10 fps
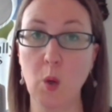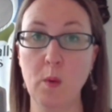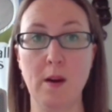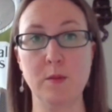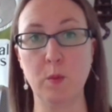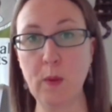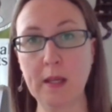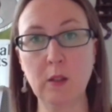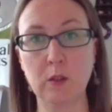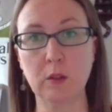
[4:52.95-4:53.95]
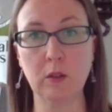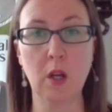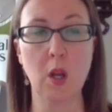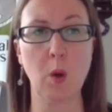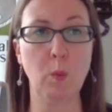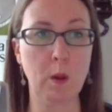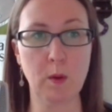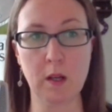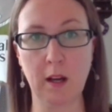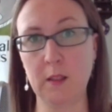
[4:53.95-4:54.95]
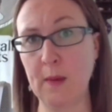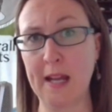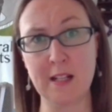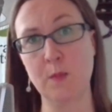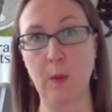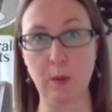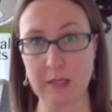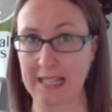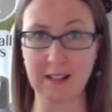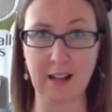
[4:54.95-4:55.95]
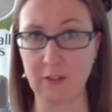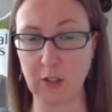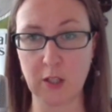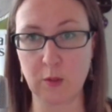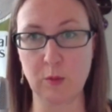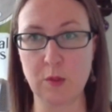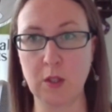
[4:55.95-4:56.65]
Whereas with Pickle, we would lie in the bed and spoon together and have cuddles.